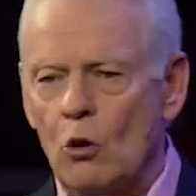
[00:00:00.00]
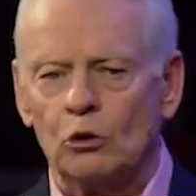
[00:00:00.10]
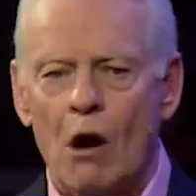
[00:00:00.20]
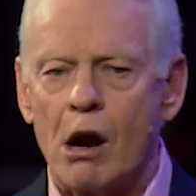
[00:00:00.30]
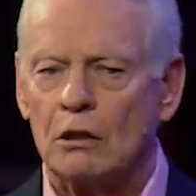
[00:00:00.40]
no
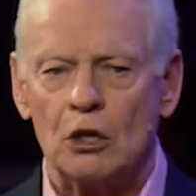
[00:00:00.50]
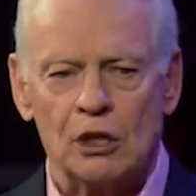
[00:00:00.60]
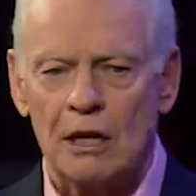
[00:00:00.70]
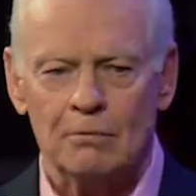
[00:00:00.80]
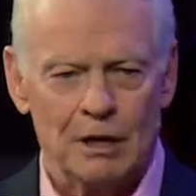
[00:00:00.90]
darkness
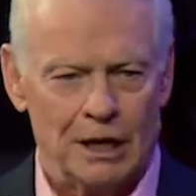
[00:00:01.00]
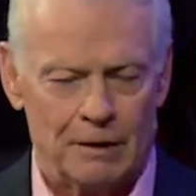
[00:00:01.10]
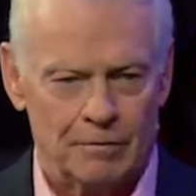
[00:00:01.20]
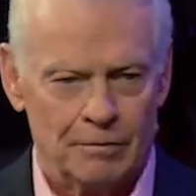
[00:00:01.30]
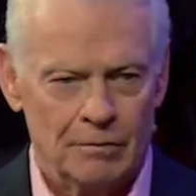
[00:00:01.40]
in
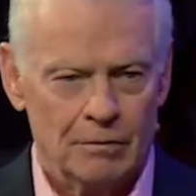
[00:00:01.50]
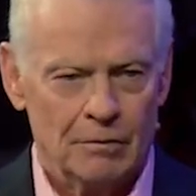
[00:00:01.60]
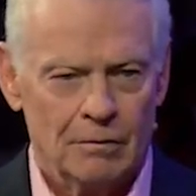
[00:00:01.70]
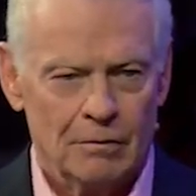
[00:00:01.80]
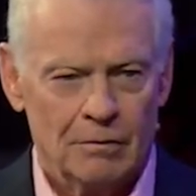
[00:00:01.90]
me.
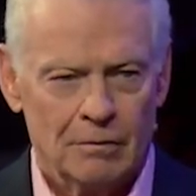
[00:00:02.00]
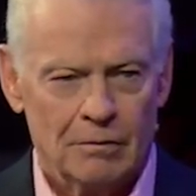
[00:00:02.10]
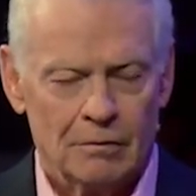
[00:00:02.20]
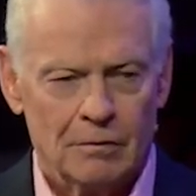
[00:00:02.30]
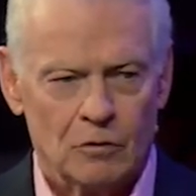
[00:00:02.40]

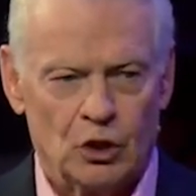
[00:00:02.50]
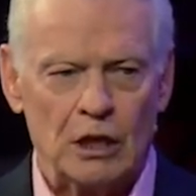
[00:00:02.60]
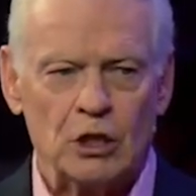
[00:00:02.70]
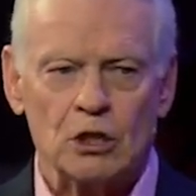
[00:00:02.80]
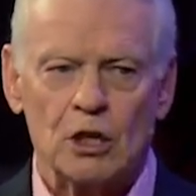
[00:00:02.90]

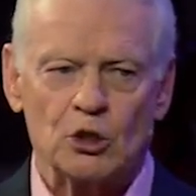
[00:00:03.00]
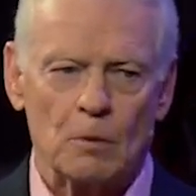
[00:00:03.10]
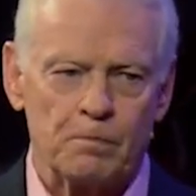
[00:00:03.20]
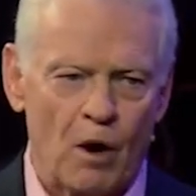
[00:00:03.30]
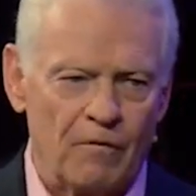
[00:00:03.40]
Jesus is the
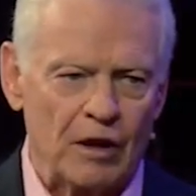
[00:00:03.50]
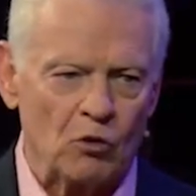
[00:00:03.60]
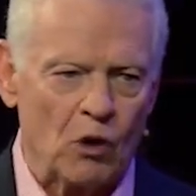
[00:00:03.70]
perfect